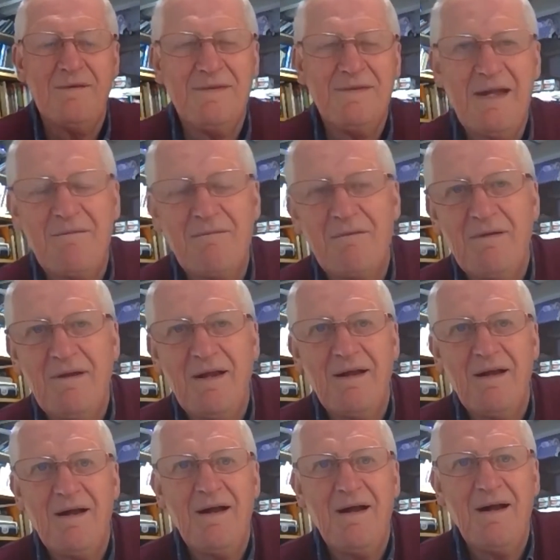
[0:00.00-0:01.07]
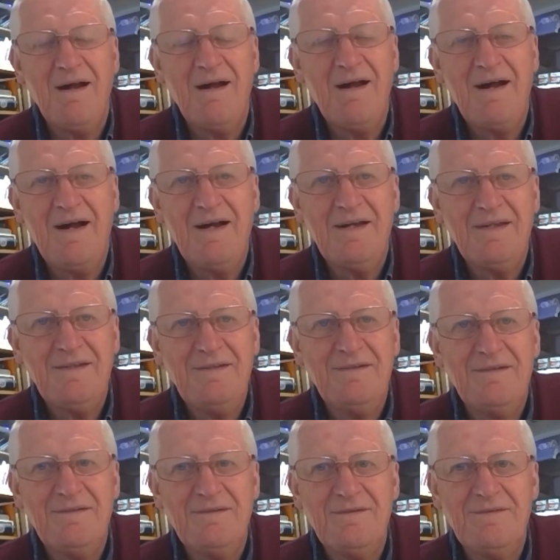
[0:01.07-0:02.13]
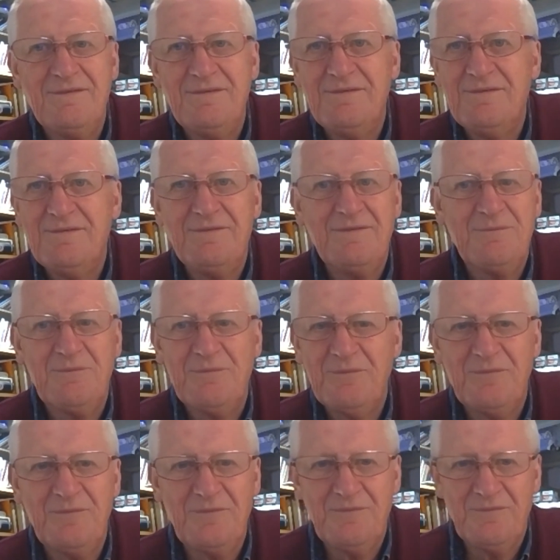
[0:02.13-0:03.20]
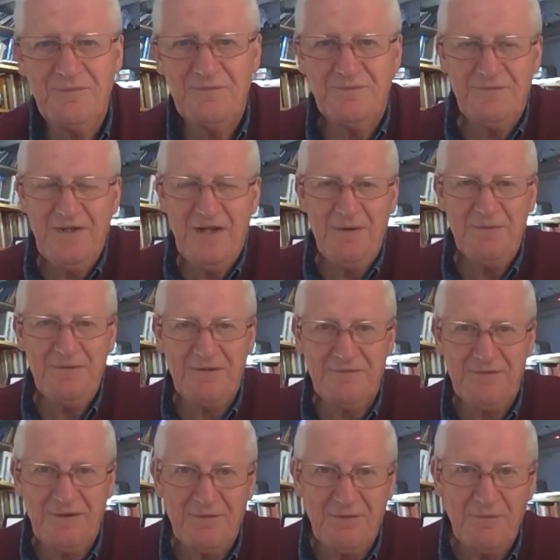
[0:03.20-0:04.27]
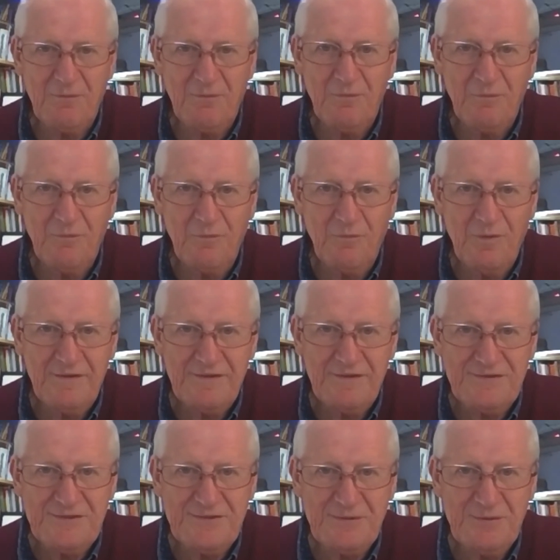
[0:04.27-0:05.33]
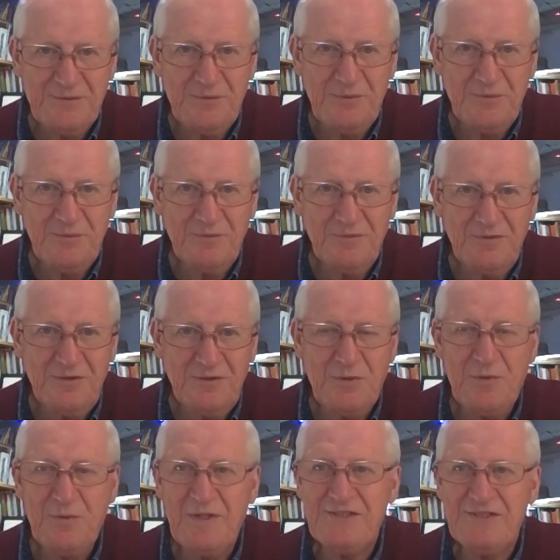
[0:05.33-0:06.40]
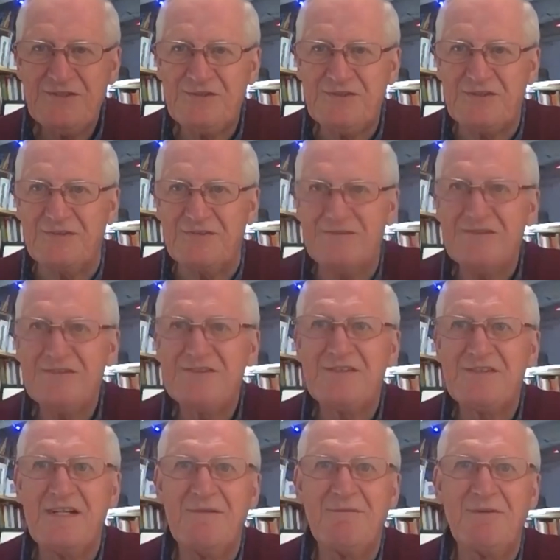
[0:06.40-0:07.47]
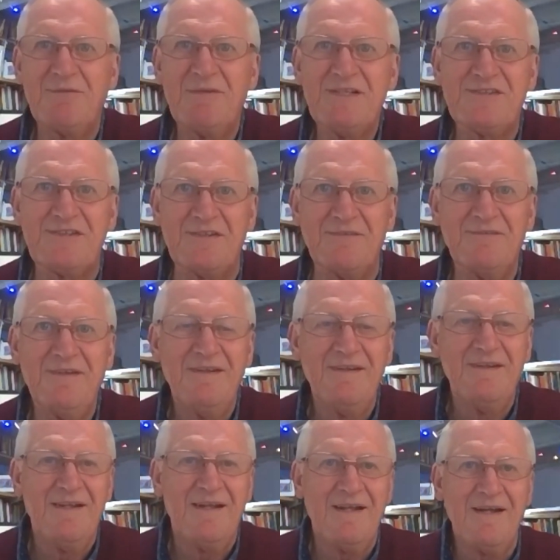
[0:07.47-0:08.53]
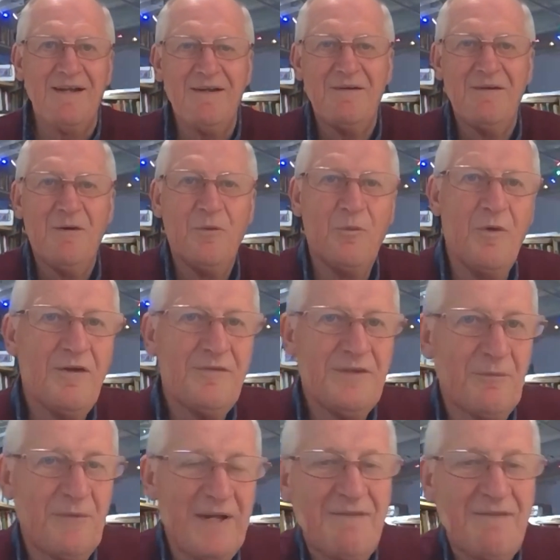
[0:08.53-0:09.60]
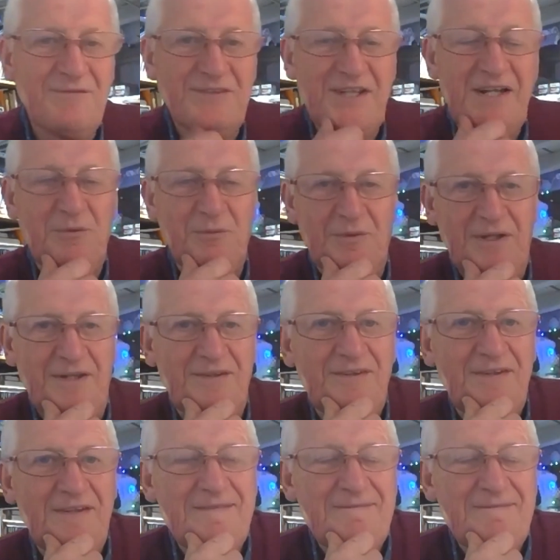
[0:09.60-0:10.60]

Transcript: Now, I know that there are one or two questions have arisen. Uh, one that we haven't dealt with